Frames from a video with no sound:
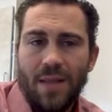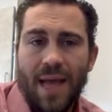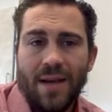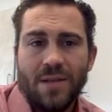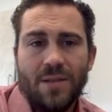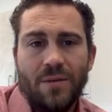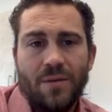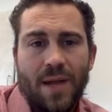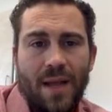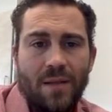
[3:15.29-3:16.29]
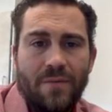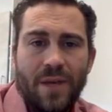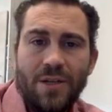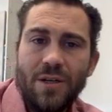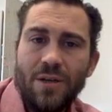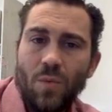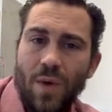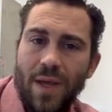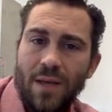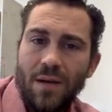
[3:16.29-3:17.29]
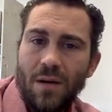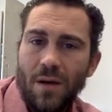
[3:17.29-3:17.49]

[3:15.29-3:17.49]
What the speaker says: latitude, elevation, wind,